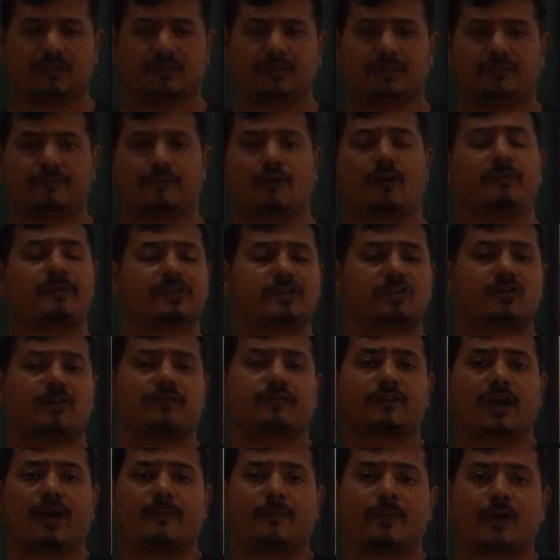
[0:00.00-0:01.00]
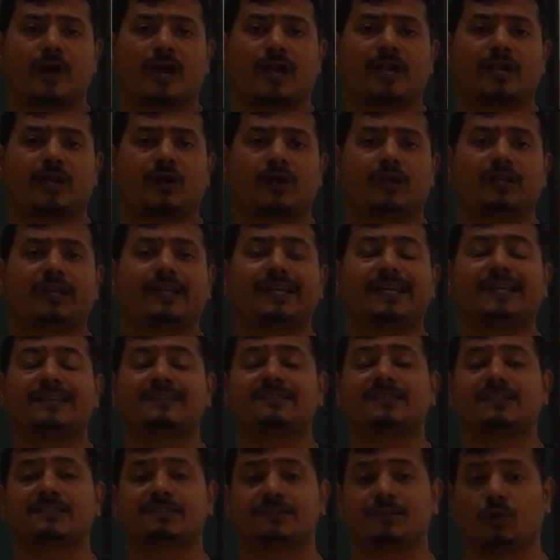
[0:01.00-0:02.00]
The formation of carbocation
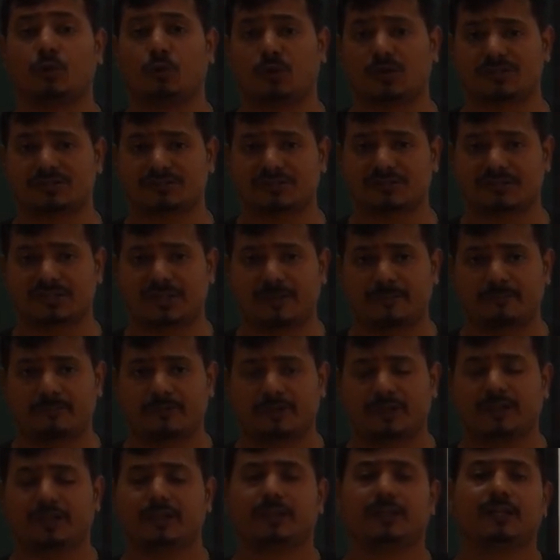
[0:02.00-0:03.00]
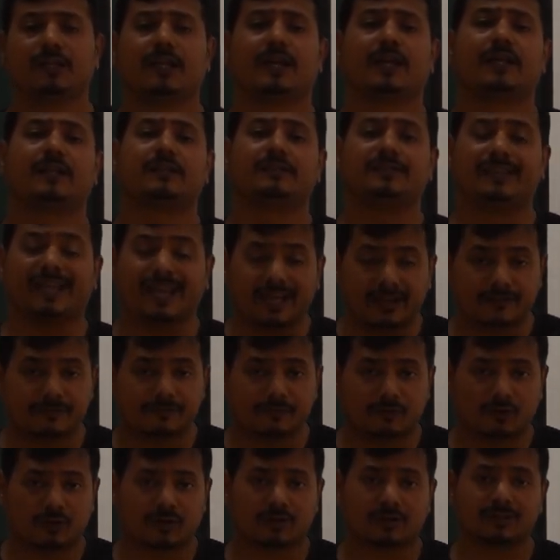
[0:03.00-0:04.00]
is the slowest step.
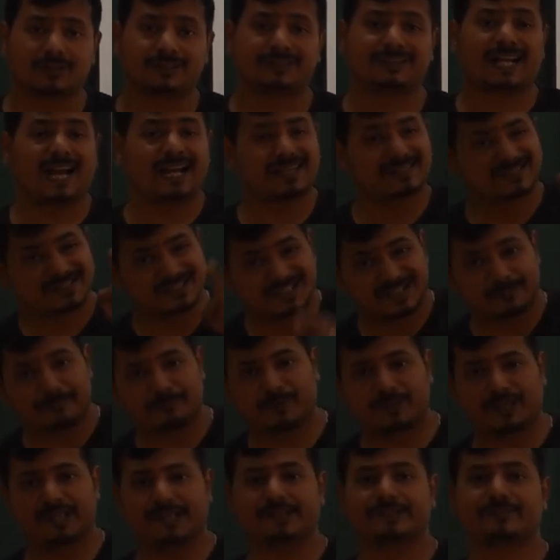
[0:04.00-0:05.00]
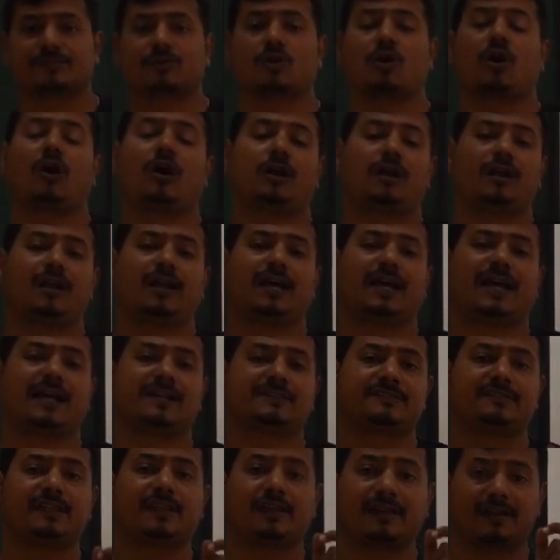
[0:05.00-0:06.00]
Therefore, that step is called
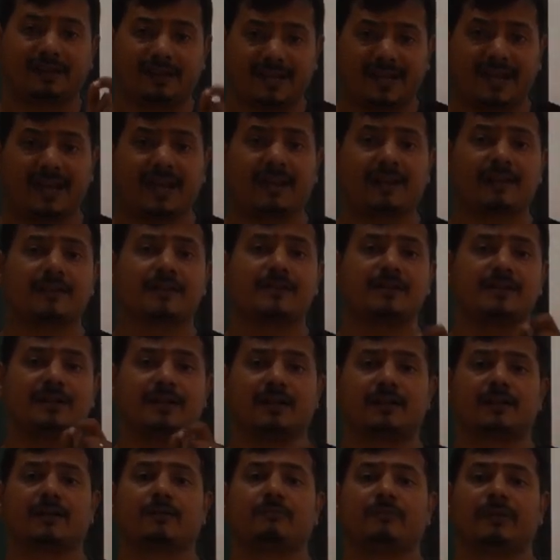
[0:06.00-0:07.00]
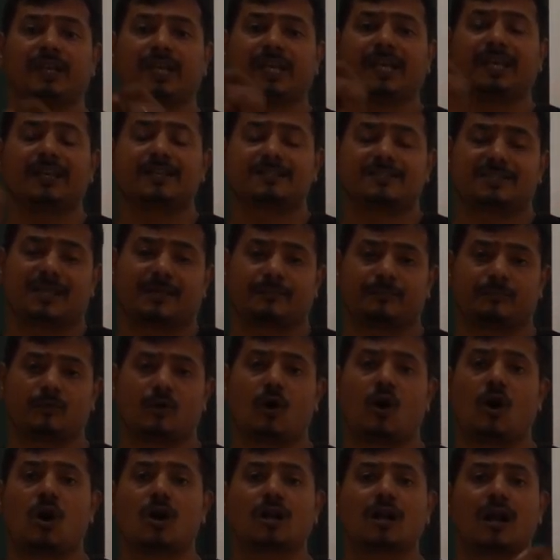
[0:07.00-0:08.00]
as the rate determining
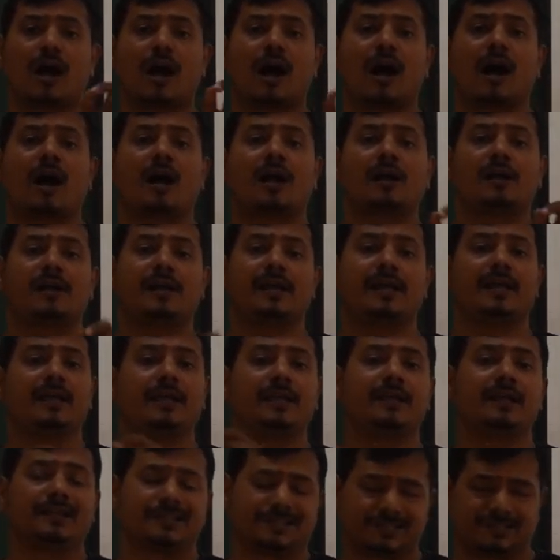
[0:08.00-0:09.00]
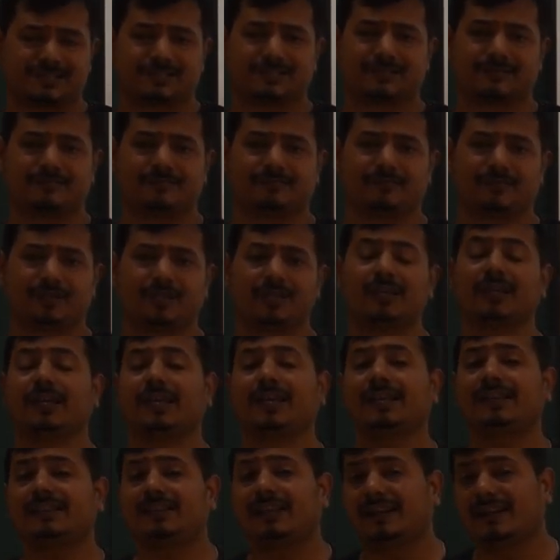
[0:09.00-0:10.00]
step, or RDS.
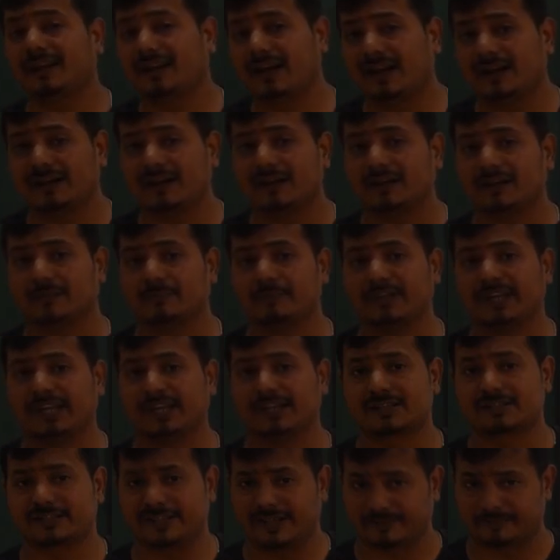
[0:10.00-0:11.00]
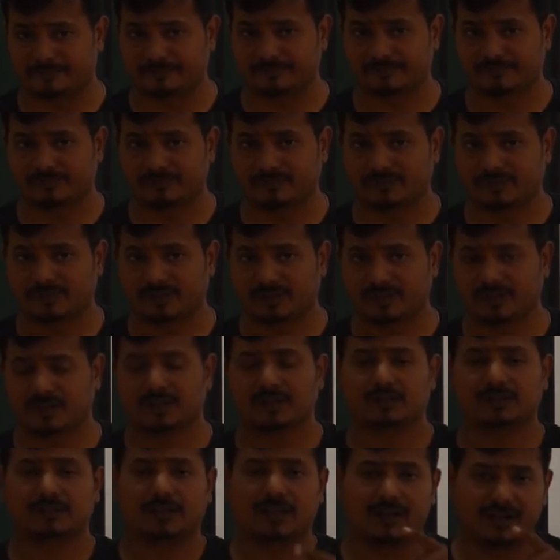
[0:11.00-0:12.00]
In the rate determining step,
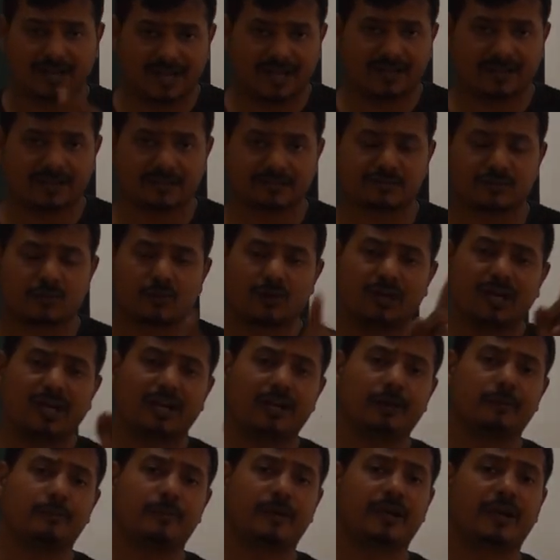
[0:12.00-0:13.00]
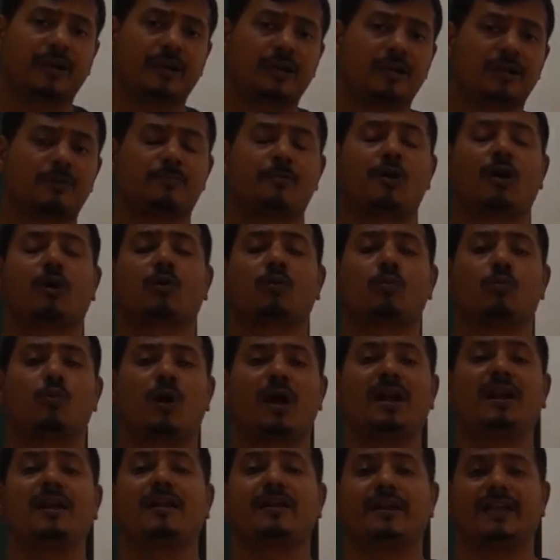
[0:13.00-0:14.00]
the rate is only dependent upon
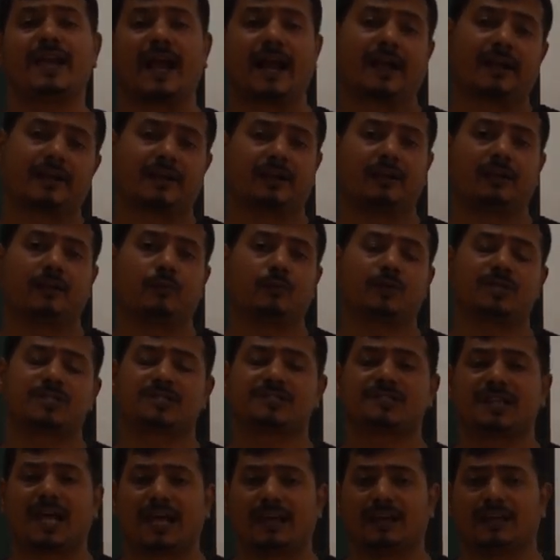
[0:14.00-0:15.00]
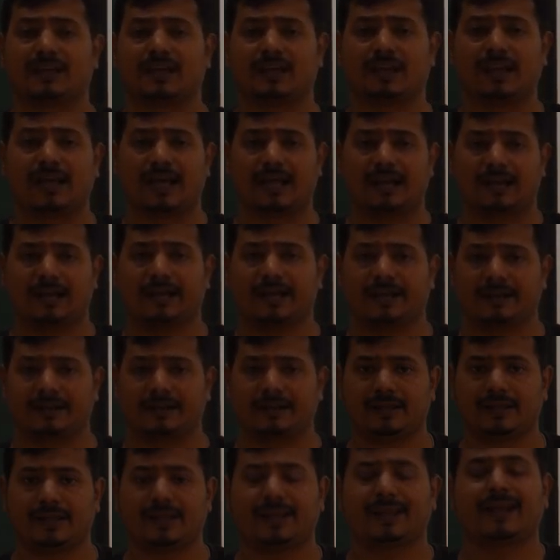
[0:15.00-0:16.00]
one reactant, which is alkyl halide.
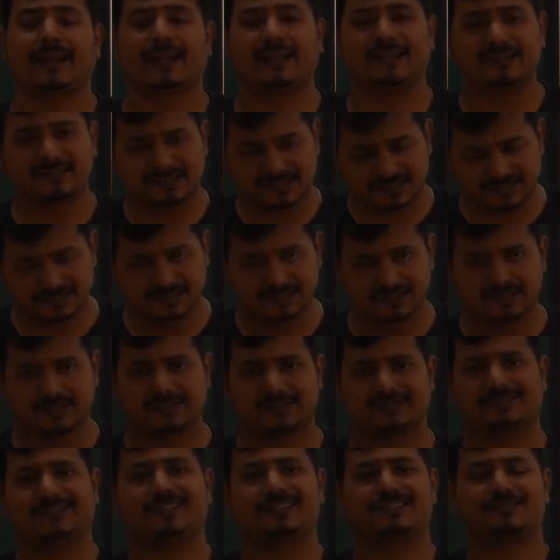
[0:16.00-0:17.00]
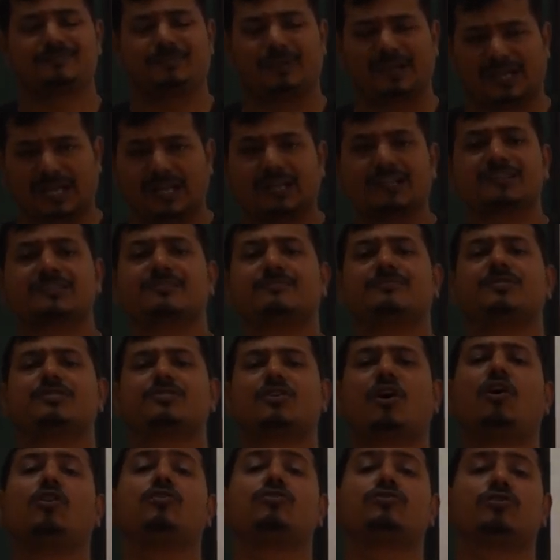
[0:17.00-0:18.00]
Hence, this mechanism
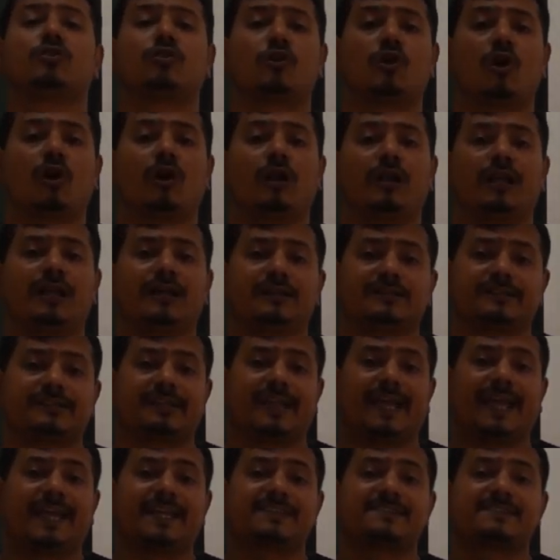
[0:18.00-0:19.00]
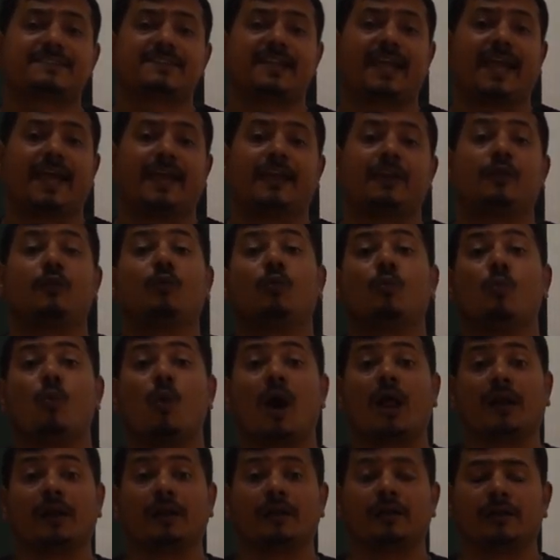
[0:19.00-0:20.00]
is also called as
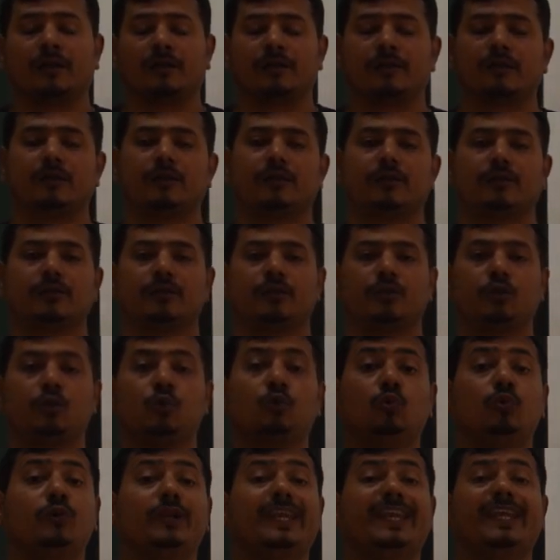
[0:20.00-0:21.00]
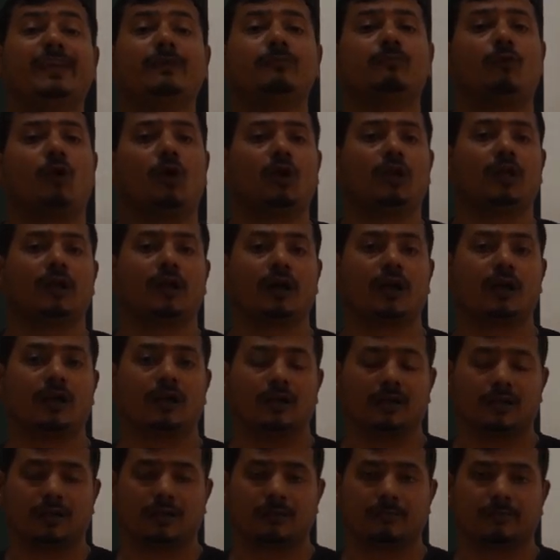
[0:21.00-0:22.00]
SN1,
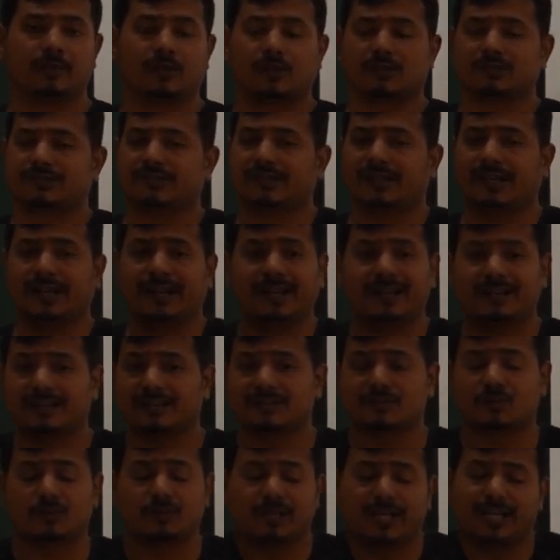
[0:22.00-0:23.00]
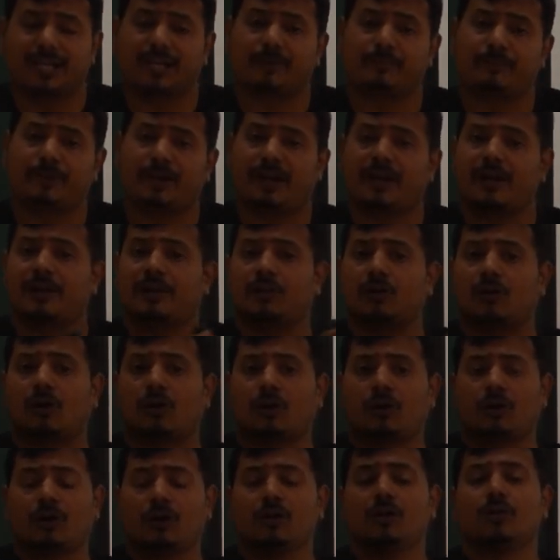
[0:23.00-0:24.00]
unimolecular, because the rate is only dependent
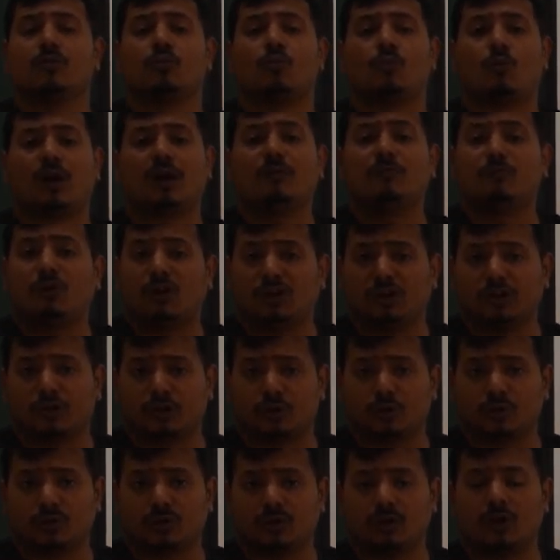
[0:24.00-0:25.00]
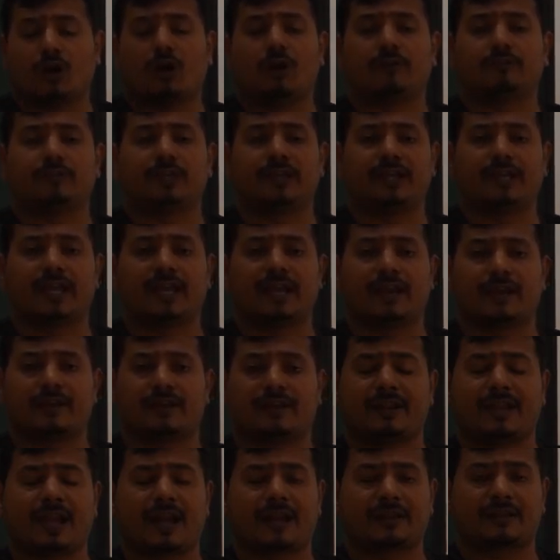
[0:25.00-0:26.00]
on one molecule of the
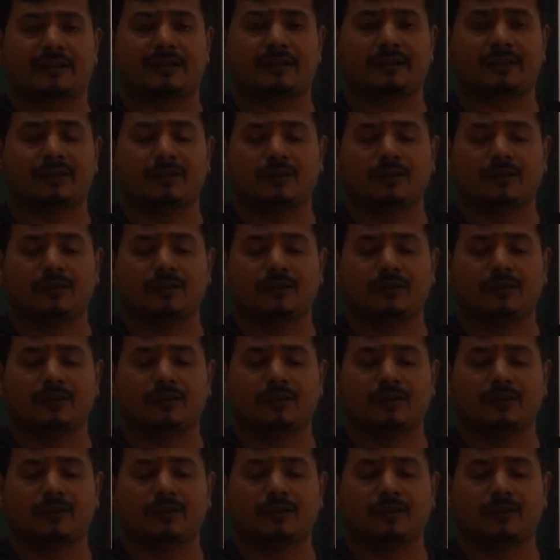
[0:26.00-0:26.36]
reactant,